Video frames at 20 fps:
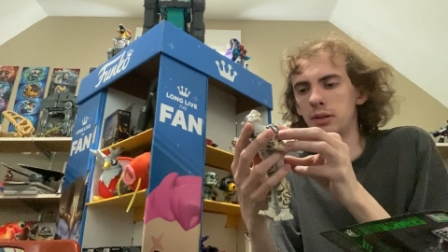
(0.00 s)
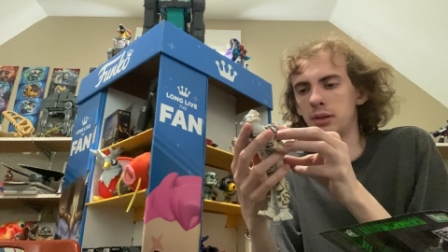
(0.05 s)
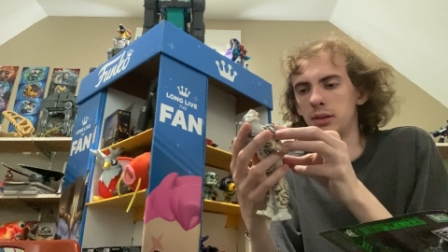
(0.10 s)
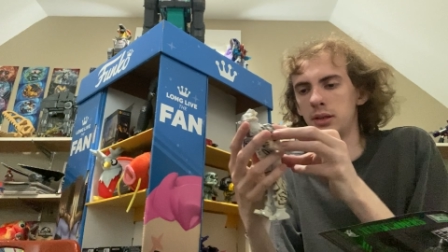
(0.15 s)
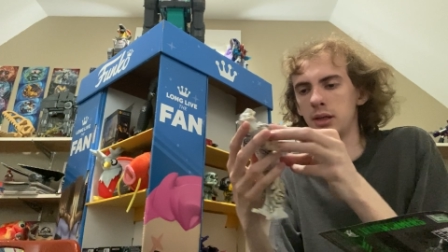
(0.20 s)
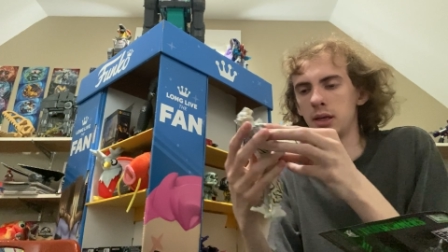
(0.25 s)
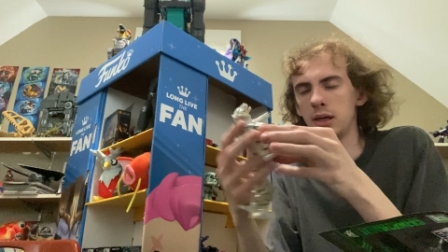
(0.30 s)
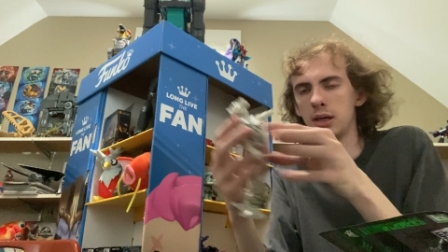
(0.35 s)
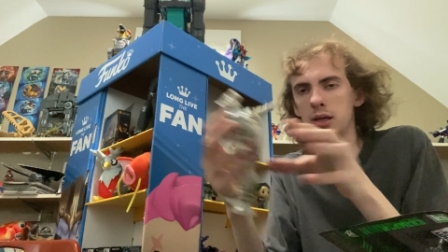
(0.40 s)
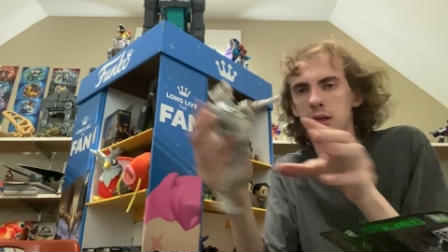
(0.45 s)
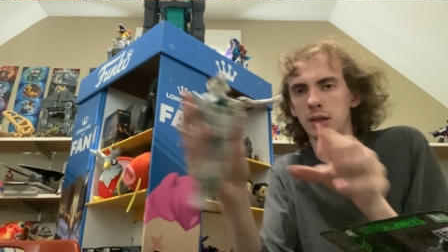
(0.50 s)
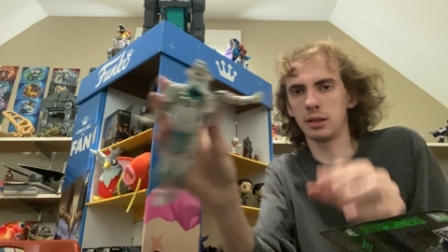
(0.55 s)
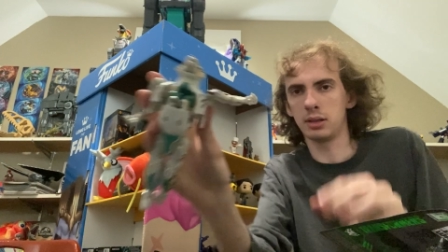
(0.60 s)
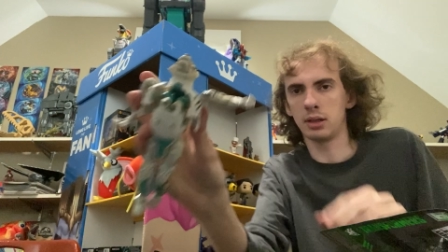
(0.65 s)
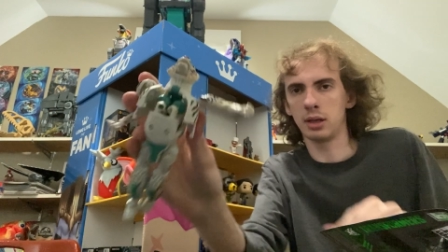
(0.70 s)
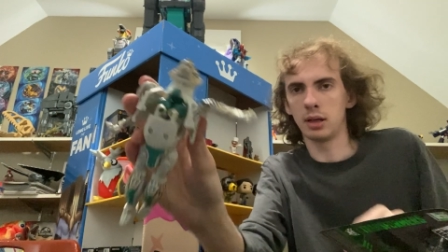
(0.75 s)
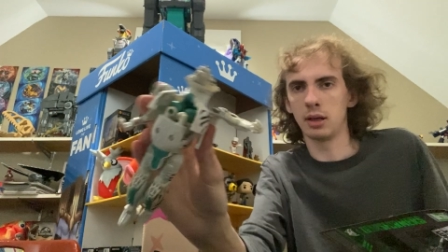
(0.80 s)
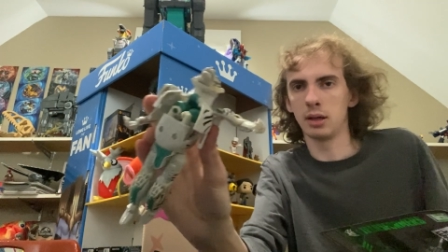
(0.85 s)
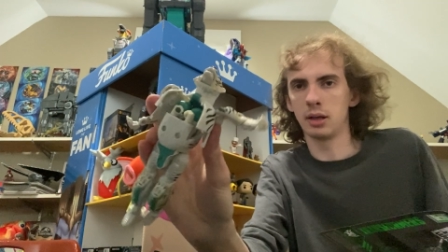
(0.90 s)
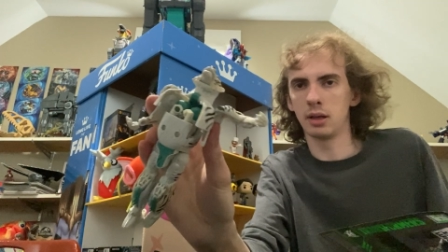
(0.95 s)
these
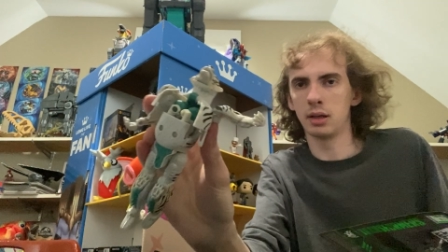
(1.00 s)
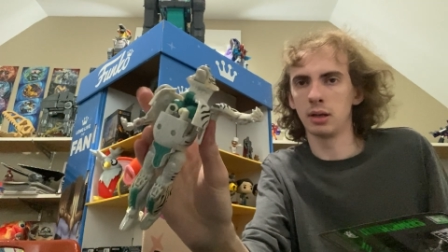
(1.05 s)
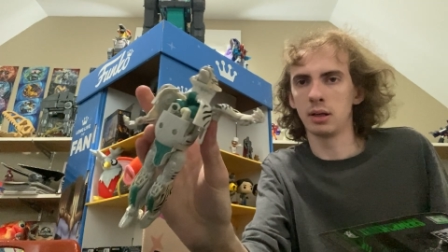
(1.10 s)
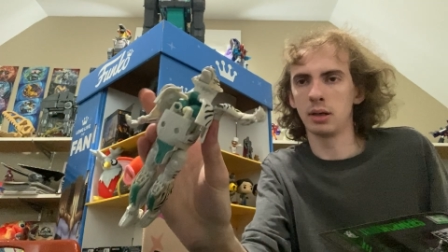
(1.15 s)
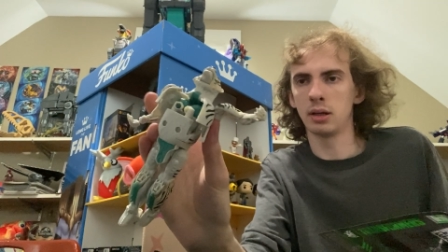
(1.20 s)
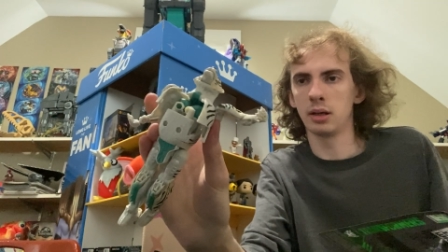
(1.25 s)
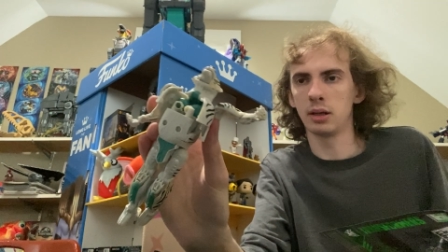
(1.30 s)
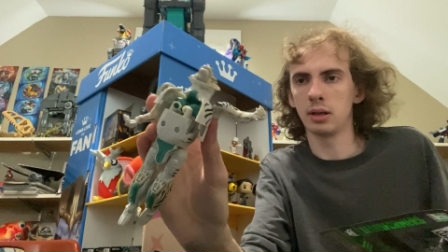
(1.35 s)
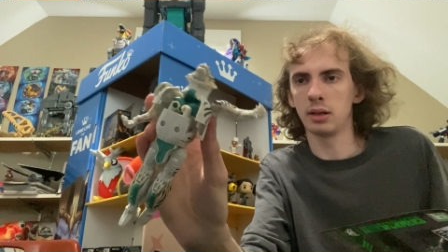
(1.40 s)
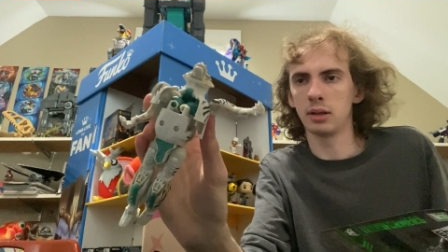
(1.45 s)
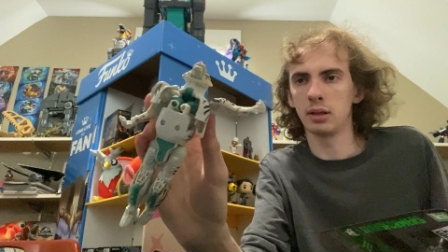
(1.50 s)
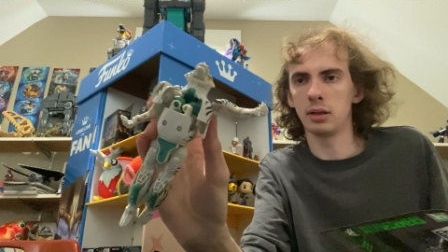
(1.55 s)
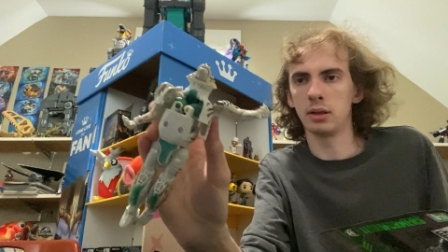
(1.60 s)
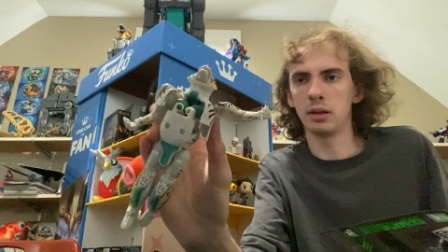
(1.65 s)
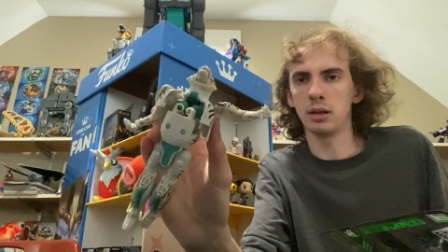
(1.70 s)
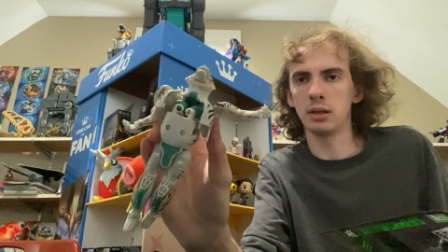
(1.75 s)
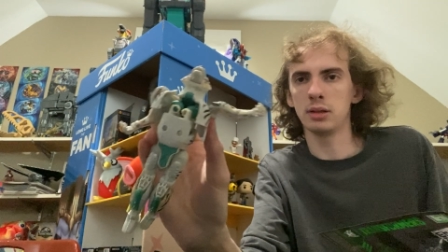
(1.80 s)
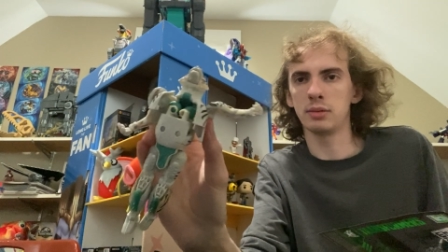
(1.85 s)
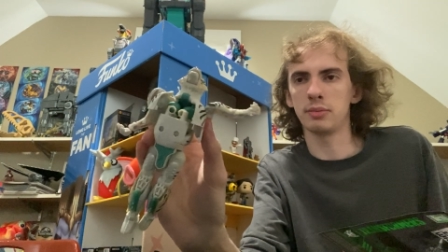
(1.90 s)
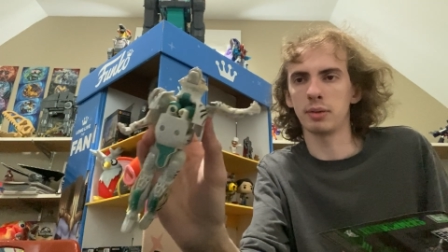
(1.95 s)

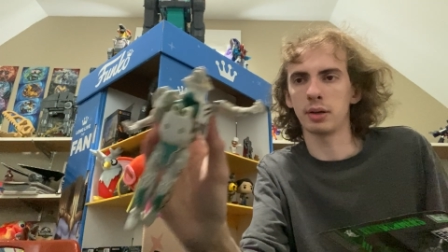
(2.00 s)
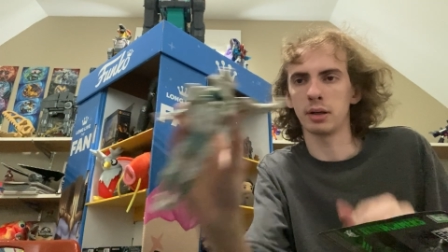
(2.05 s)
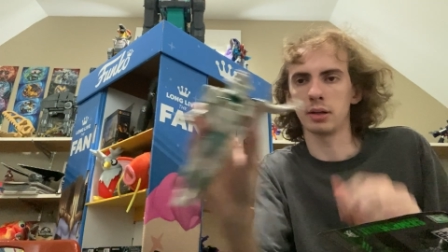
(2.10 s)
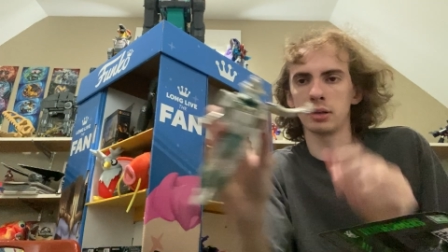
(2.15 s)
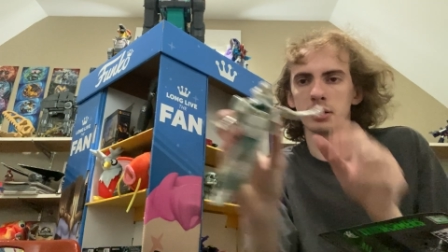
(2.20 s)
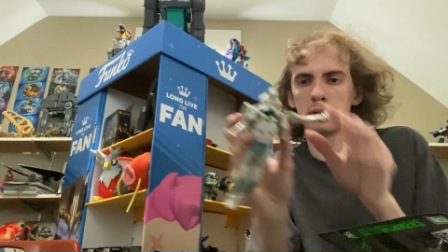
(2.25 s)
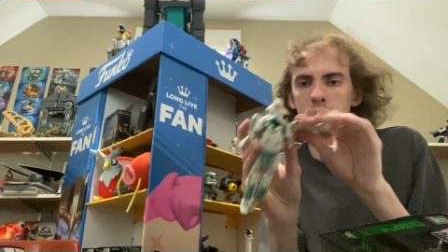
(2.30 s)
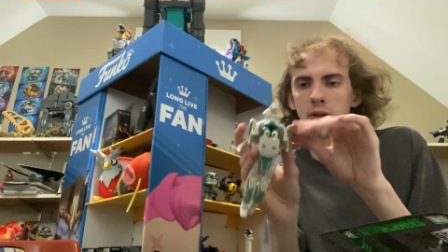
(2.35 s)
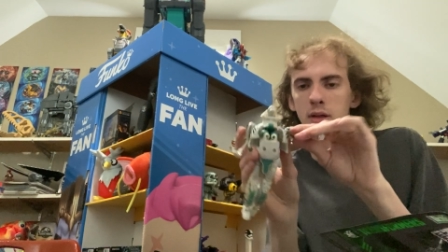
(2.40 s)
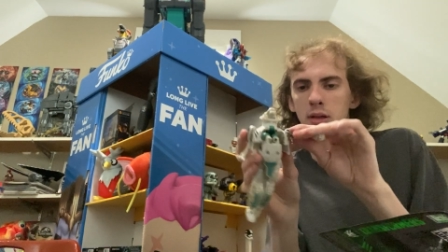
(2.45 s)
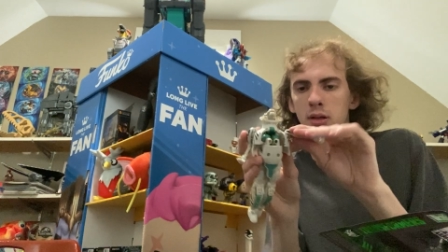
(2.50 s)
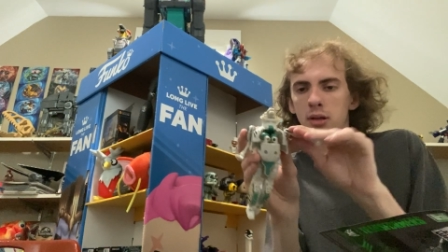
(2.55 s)
these parts.